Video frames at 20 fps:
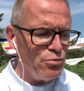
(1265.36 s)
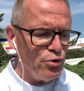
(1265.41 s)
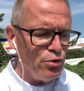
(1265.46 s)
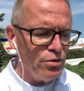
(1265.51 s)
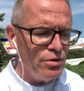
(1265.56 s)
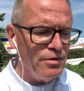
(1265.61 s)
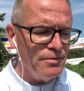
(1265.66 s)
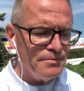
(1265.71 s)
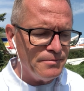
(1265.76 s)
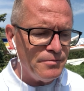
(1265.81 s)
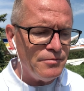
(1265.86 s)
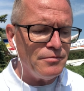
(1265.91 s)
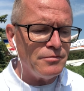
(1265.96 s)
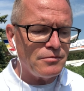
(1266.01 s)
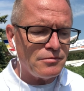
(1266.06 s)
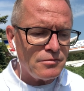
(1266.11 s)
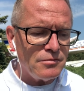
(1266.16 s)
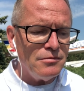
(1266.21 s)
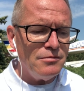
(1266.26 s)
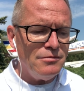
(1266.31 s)
Bug.
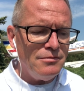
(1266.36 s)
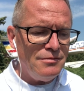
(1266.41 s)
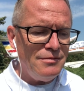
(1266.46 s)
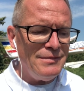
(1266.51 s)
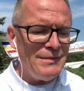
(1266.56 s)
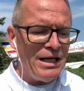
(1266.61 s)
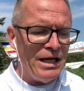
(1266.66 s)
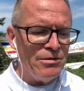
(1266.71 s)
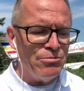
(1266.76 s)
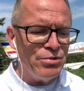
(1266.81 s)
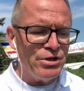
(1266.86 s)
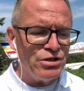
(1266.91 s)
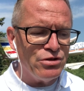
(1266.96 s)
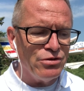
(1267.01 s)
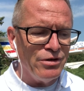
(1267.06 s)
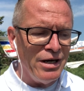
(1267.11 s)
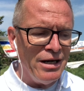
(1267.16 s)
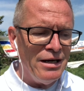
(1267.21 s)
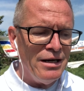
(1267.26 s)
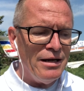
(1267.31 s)
And be
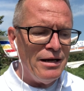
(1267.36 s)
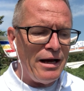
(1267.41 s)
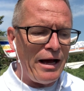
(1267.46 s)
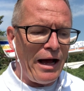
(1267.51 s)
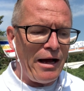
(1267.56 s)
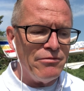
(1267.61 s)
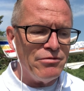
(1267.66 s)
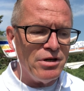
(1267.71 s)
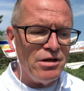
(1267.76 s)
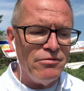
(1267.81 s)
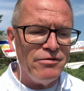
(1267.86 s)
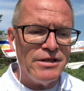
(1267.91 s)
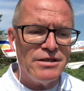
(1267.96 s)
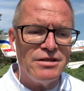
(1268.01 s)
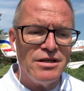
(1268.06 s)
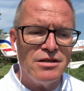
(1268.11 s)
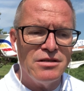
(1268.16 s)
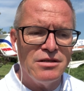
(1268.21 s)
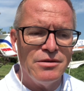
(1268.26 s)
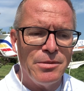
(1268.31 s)
sure, I will
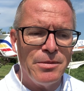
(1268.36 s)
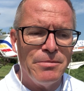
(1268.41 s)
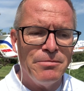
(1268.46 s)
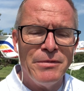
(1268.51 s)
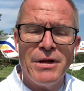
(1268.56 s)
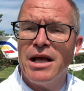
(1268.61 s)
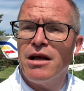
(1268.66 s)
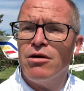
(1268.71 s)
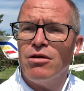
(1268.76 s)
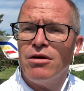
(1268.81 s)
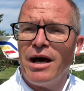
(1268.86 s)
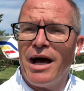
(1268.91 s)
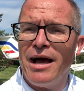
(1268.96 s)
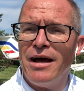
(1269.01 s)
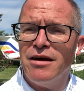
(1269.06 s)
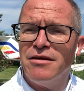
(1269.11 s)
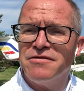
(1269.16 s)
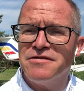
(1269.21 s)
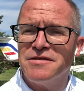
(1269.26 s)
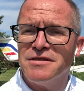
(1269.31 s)
visit
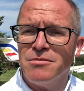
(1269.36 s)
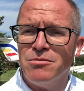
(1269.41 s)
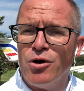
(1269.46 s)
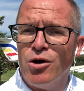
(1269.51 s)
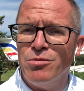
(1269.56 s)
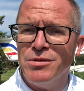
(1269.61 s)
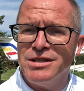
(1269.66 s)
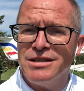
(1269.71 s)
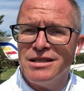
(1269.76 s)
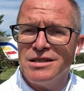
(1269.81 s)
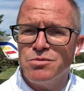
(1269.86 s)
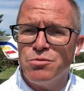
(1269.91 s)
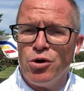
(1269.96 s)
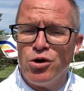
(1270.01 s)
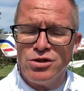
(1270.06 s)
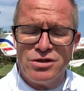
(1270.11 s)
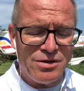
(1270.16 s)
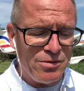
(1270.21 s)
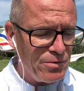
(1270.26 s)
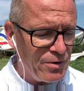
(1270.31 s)
Mykolaiv the moment it's
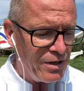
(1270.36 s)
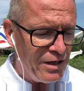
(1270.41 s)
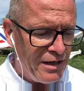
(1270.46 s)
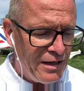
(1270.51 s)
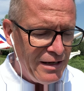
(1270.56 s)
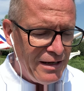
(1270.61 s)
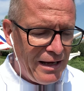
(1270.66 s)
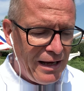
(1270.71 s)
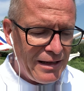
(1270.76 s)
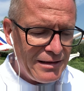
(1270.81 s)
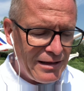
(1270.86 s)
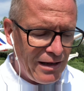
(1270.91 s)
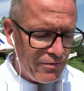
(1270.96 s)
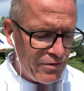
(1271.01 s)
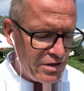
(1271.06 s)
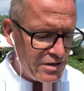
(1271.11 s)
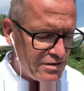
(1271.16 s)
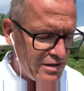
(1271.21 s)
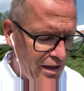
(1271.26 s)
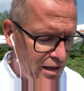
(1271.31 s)
possible, and I
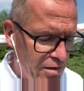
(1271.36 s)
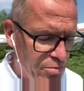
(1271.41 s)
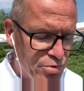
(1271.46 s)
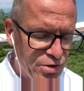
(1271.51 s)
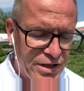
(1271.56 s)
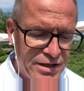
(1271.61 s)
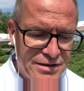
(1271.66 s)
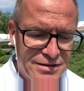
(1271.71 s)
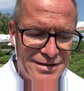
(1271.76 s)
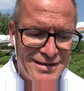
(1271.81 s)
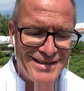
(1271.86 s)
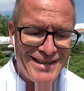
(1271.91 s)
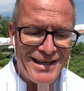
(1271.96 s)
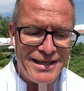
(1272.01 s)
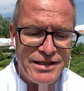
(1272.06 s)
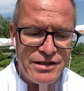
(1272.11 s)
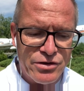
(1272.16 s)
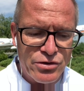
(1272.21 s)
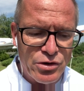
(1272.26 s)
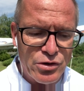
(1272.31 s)
will celebrate the
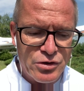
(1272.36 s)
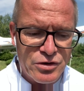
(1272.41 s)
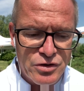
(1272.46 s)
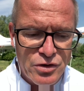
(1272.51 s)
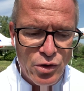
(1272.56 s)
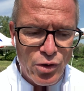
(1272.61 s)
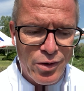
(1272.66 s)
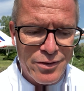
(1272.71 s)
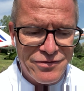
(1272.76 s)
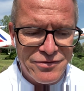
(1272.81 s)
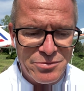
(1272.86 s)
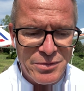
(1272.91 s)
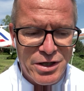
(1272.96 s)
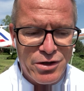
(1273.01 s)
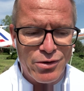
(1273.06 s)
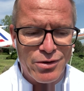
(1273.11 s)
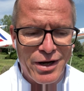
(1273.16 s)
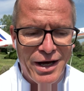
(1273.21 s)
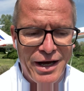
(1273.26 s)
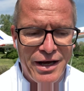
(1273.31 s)
heroes of
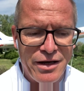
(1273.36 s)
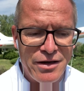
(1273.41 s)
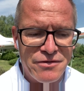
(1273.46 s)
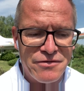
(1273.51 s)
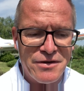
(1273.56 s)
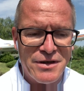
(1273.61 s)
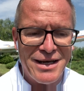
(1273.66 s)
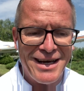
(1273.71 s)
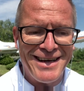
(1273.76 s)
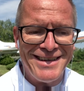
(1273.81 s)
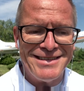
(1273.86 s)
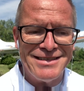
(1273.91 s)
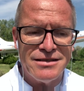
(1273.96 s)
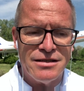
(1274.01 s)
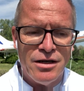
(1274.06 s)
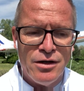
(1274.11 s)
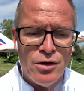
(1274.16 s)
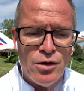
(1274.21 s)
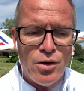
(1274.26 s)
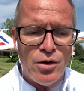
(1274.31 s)
Mykolaiv and
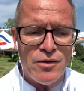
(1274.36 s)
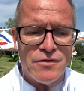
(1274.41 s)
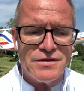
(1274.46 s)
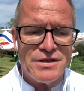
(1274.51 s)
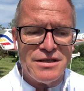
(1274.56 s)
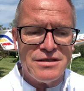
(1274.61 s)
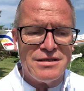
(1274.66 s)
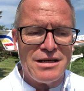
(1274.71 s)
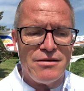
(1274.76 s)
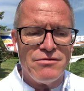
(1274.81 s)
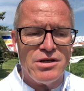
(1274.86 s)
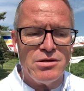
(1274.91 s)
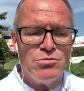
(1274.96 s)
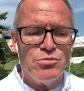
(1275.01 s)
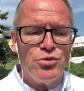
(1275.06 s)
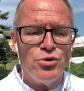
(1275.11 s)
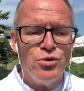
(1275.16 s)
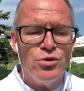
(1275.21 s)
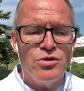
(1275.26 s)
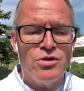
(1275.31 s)
of the Southern
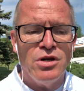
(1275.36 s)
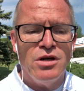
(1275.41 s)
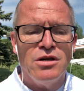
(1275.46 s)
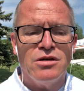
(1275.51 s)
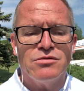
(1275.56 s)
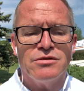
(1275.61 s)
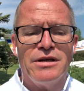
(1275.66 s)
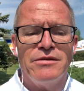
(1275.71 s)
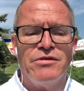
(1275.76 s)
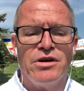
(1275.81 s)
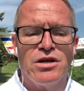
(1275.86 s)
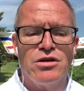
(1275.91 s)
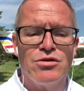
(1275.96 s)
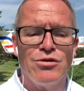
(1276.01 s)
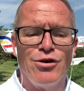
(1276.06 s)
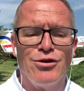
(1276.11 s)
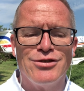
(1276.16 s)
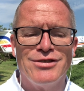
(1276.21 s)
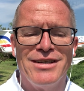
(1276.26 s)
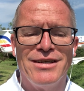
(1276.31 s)
Bug river
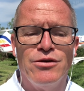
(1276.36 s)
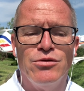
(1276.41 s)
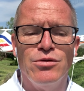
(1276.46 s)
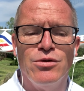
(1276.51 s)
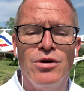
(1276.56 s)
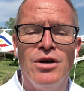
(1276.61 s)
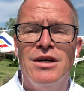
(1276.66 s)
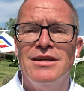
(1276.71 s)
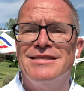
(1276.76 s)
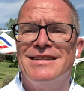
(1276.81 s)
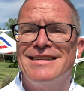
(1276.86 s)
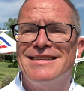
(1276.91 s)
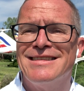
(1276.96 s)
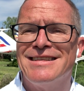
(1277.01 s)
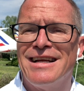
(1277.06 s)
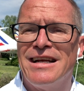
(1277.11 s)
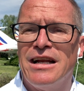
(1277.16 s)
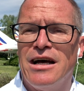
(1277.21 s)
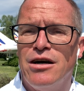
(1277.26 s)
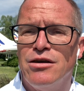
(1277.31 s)
crossing, who didn't
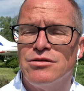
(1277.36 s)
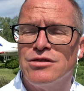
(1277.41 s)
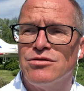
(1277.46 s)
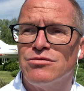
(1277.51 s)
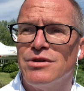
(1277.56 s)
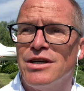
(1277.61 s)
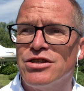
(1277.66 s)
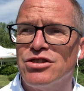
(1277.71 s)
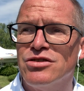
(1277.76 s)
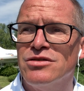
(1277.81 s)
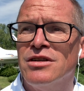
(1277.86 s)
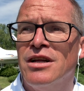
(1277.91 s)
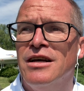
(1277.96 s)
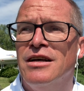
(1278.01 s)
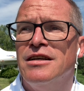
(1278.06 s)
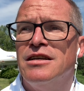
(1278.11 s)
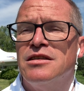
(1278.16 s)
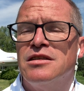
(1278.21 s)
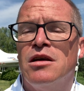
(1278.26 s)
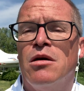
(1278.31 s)
allow the Russian
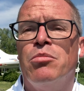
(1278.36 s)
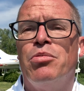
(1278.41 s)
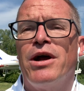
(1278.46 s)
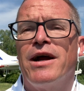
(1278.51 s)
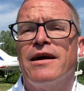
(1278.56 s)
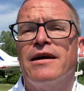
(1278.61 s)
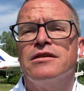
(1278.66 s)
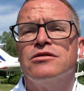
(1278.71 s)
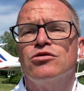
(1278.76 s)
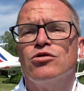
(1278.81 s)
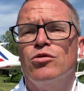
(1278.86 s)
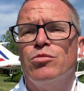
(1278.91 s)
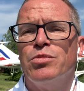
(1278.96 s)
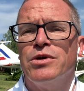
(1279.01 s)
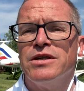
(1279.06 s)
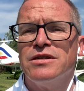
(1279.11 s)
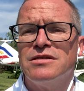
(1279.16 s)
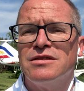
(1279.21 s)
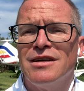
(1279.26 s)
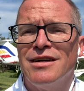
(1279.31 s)

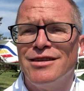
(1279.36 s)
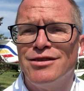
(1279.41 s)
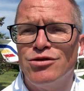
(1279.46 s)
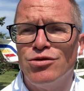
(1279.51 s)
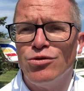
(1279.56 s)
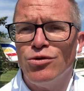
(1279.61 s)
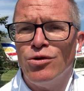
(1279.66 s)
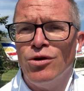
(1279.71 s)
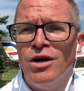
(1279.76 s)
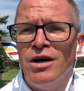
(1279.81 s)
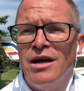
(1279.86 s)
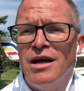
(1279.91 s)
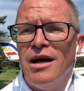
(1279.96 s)
paratroopers to